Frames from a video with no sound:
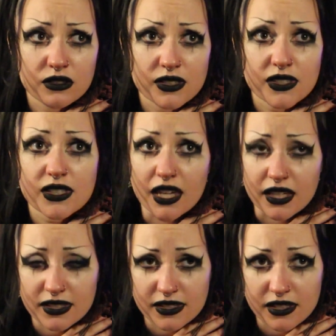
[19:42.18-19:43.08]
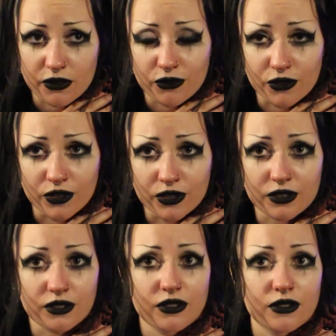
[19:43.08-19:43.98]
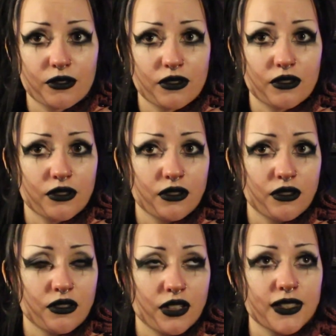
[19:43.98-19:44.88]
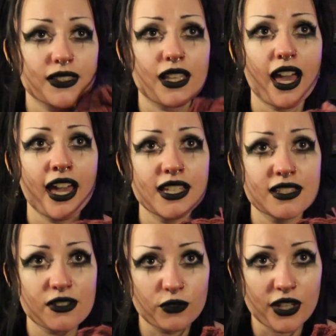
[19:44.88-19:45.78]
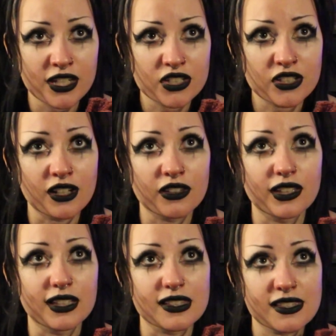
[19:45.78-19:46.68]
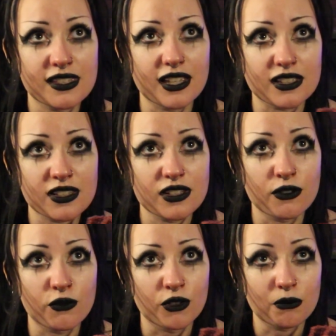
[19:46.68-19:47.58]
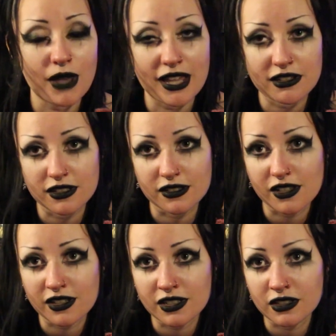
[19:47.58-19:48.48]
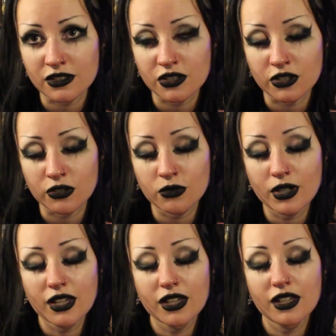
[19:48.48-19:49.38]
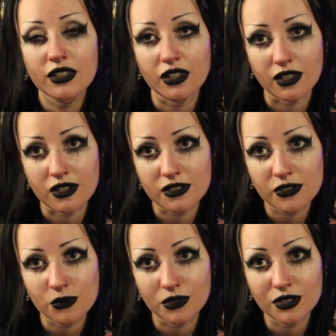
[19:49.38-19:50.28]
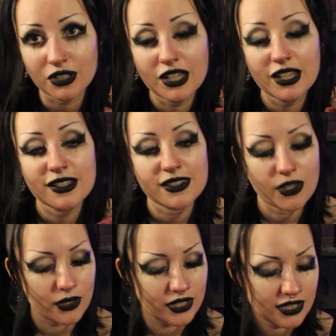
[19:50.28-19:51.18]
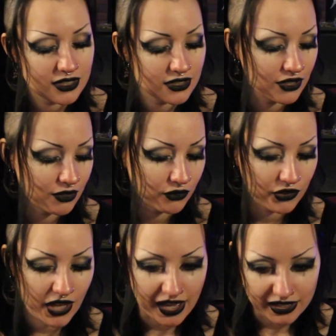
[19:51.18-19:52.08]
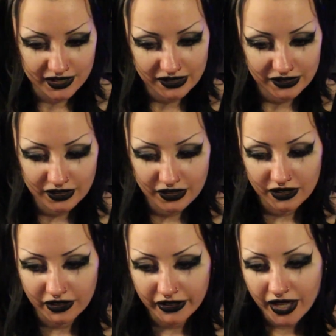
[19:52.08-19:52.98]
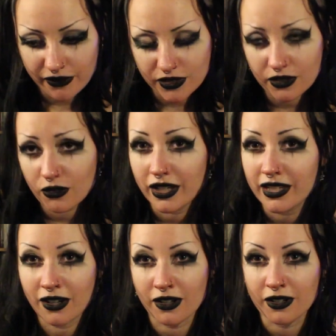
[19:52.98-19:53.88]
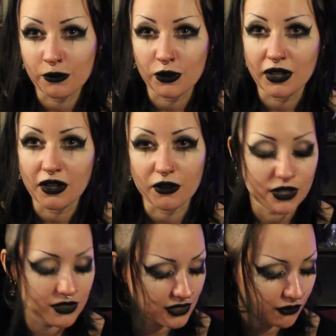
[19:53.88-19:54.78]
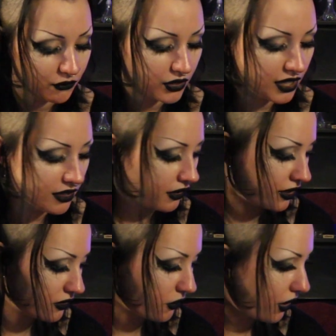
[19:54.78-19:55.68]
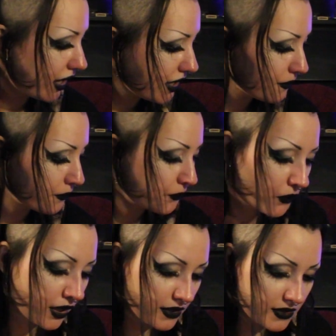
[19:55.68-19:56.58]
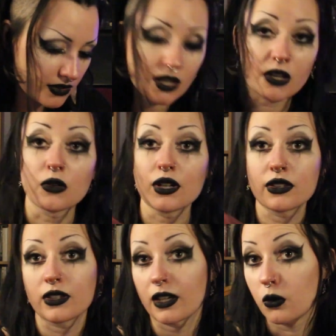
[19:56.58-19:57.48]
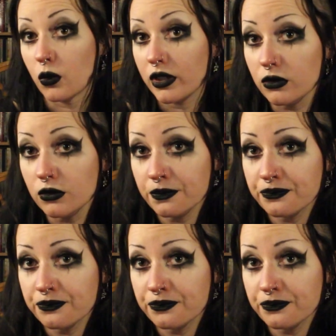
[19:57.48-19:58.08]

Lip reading: 6 different. It's 8 of each, and I think it's 6 different patterns. I didn't do the last one, so I need to do that. I have some grey yarn I'm thinking of using for that, light grey, so I think I will